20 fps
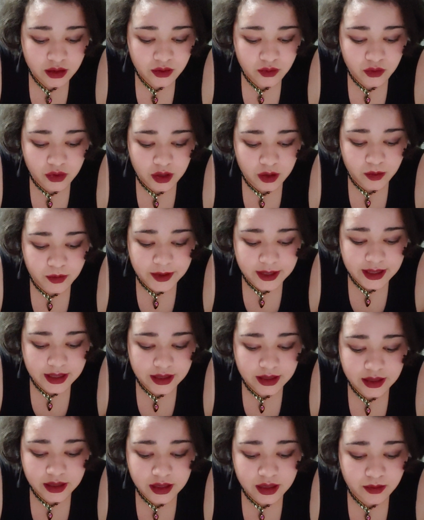while
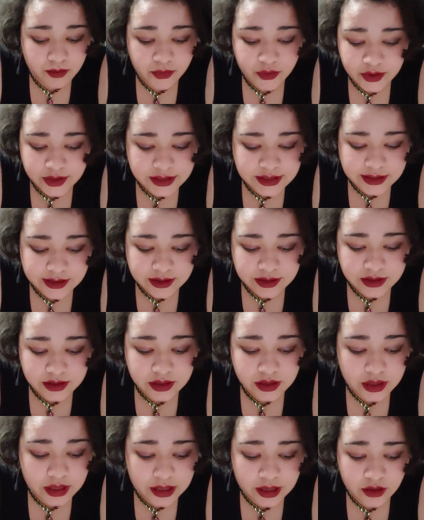being
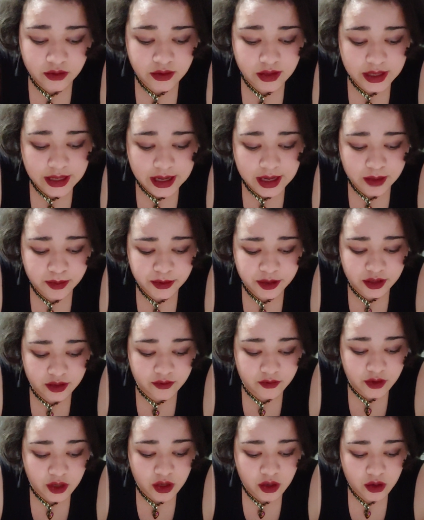imprisoned, held
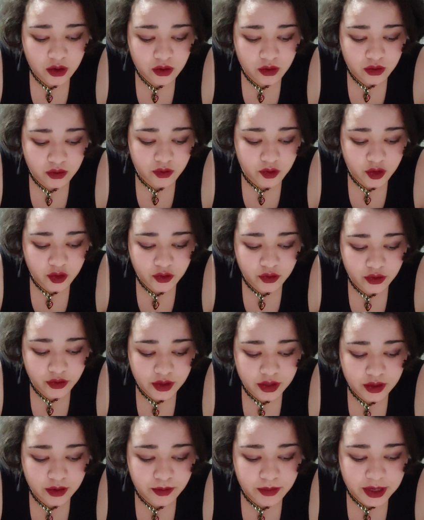captive, or
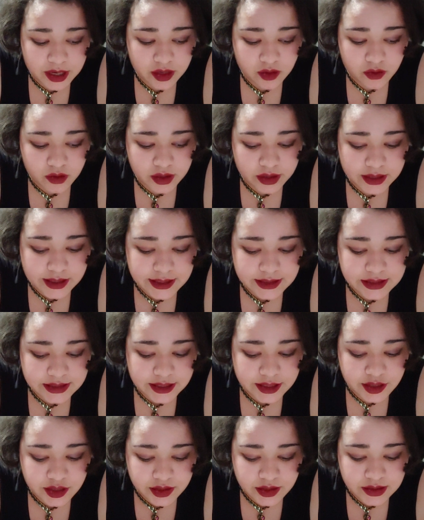recruited by
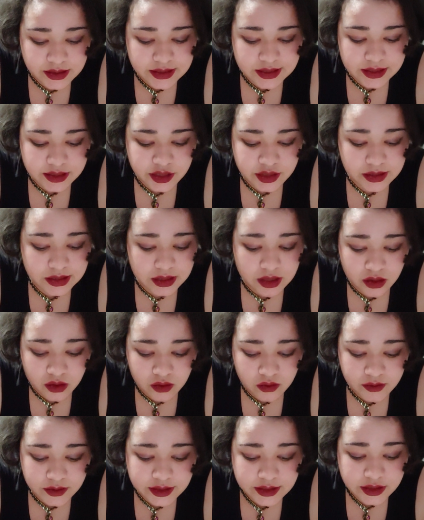organizations such as
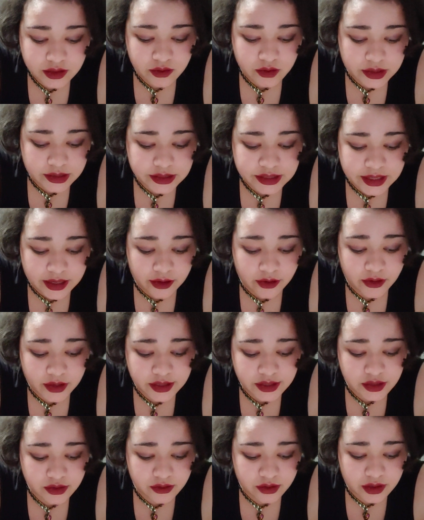cults or
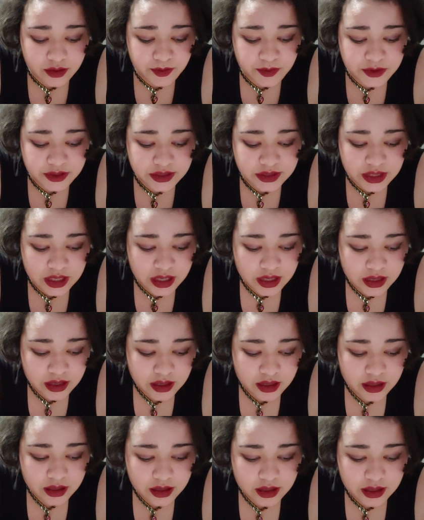terrorist groups.
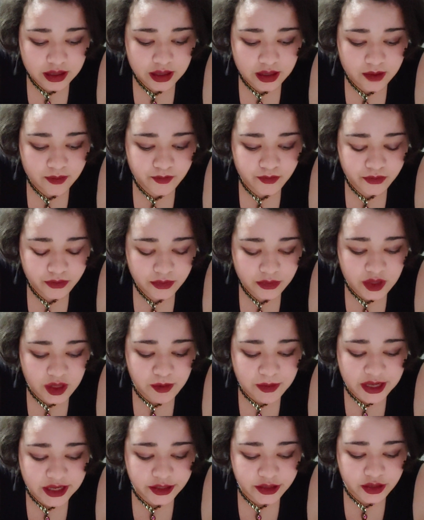They
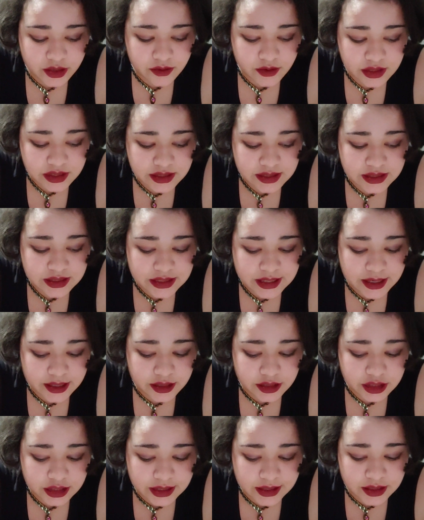may show
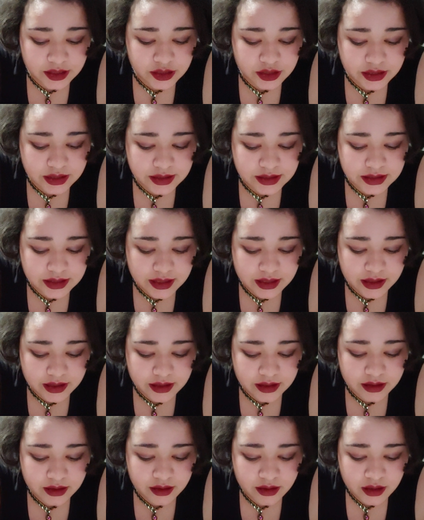sustained changes
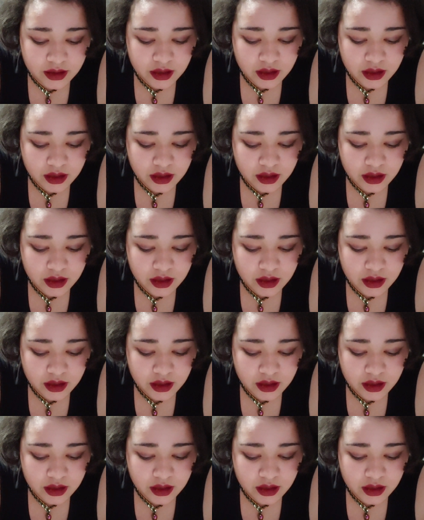in